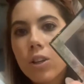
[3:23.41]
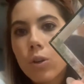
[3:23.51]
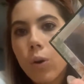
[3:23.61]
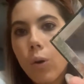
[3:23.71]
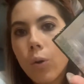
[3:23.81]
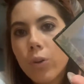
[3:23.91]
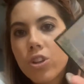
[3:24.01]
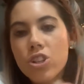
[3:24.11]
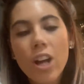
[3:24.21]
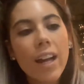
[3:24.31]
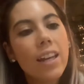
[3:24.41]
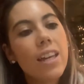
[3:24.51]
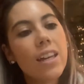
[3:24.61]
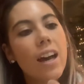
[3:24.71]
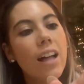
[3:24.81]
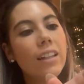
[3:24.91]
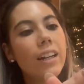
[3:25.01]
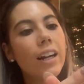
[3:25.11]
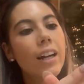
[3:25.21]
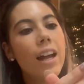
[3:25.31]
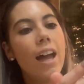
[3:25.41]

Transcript: gold shiny color,